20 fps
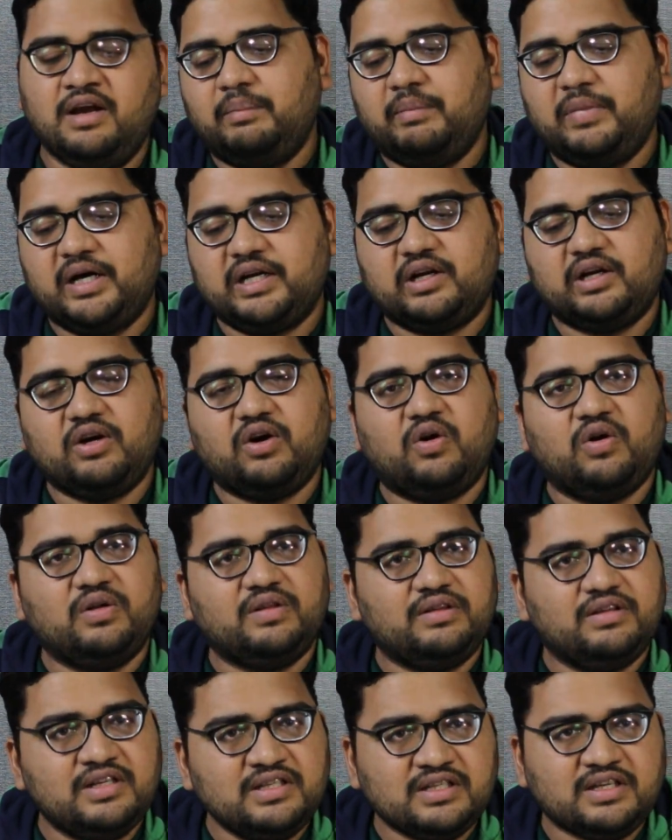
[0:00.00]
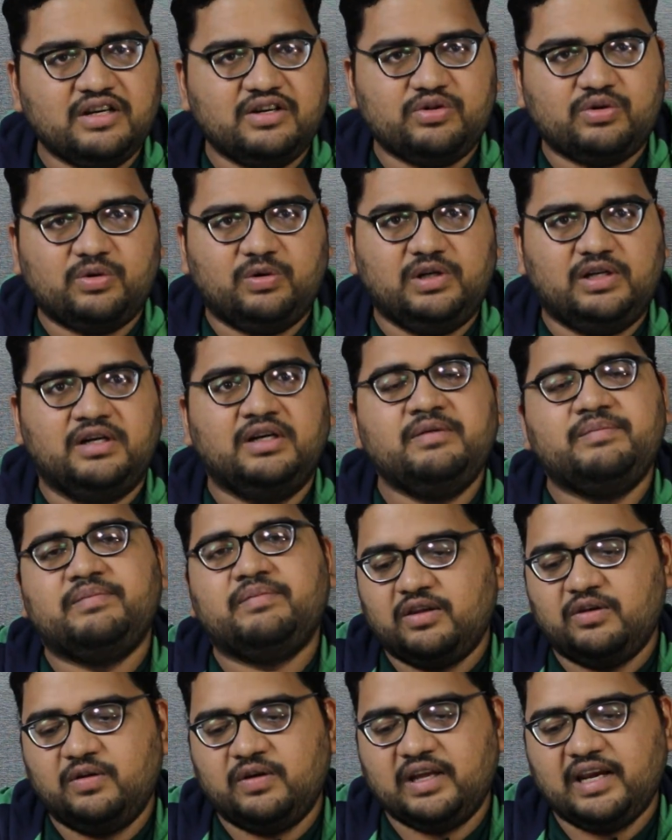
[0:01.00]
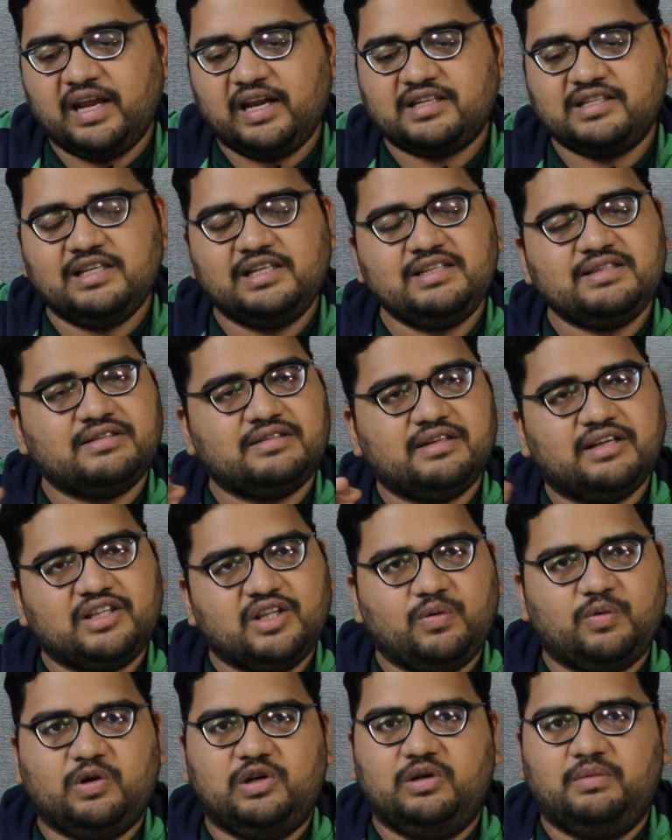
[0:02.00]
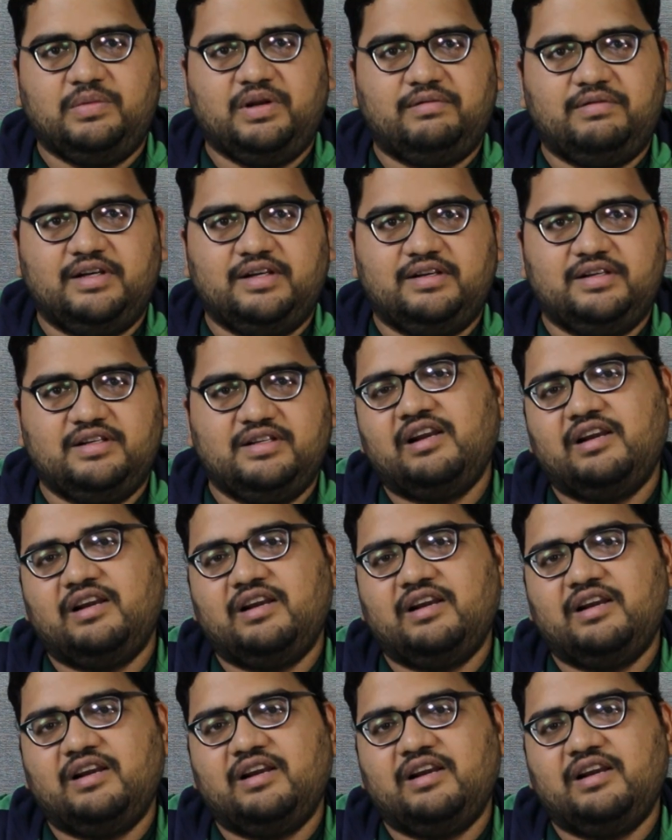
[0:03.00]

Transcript: But on this controller, you can actually set the volume level.